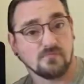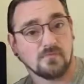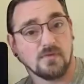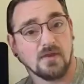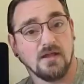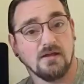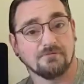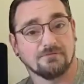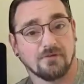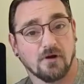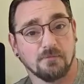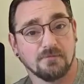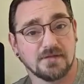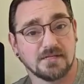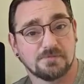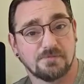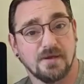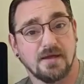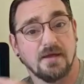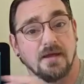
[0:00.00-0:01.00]
And from
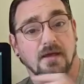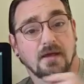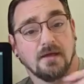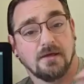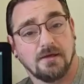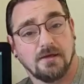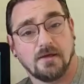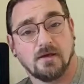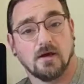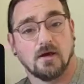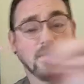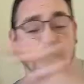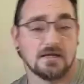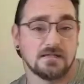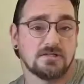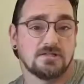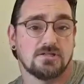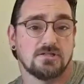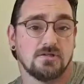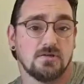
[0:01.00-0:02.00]
this bit, you go
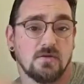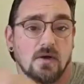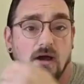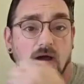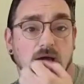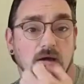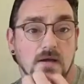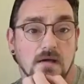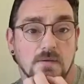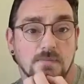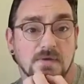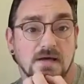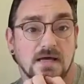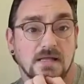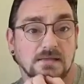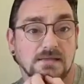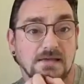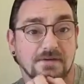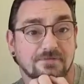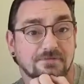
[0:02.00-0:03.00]
into a
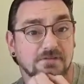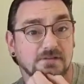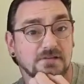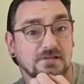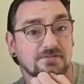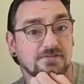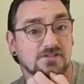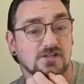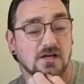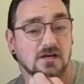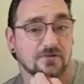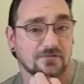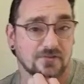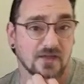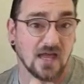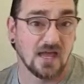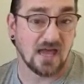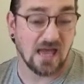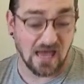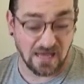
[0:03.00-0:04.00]
lift shaft.
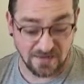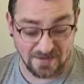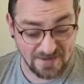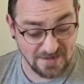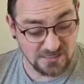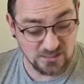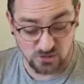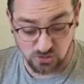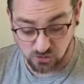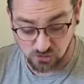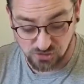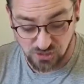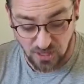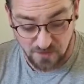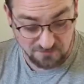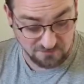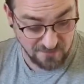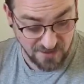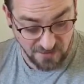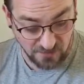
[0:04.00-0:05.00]
And it is just a
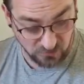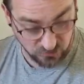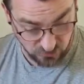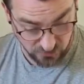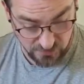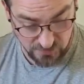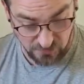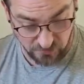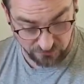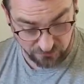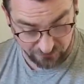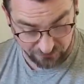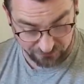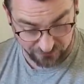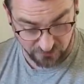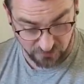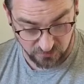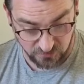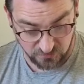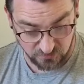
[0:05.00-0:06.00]
metal grate on the
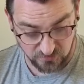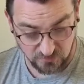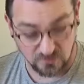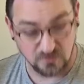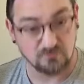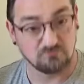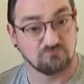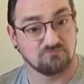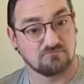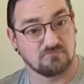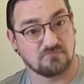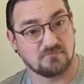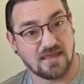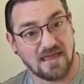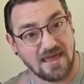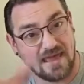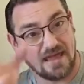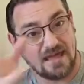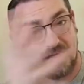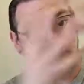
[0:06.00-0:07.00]
floor,
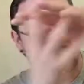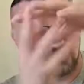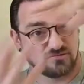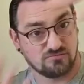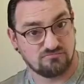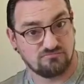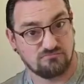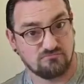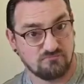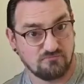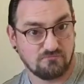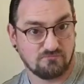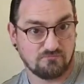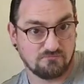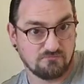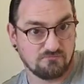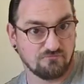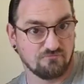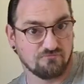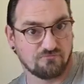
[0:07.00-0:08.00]
cage,
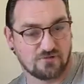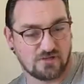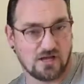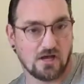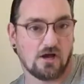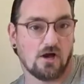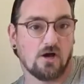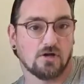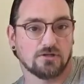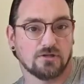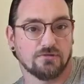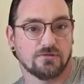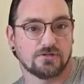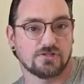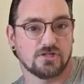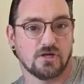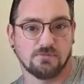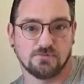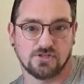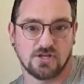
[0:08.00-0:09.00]
cord on the
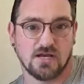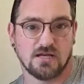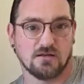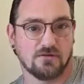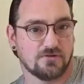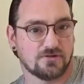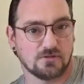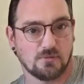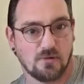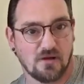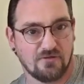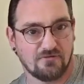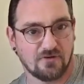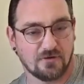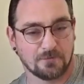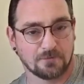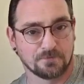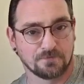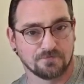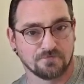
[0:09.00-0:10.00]
top, chain on top,
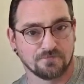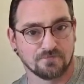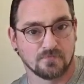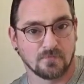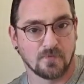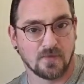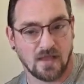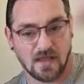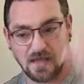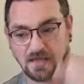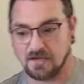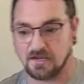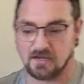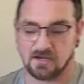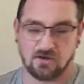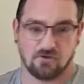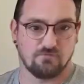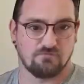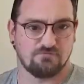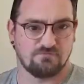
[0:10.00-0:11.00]
whatever, and then
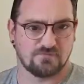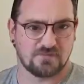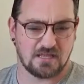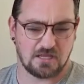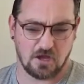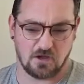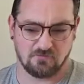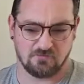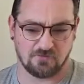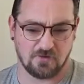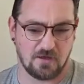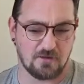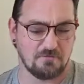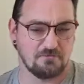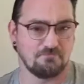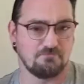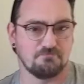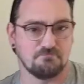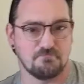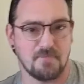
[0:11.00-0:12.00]
a kind of a
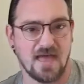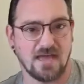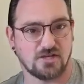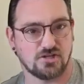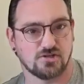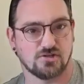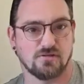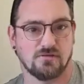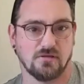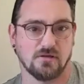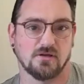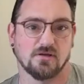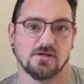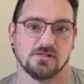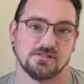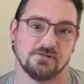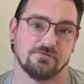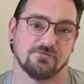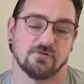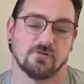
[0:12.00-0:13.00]
mesh that goes
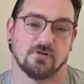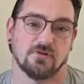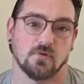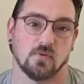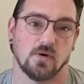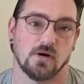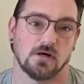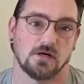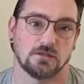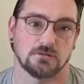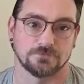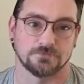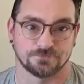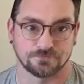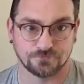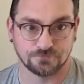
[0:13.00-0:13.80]
in front of the wall.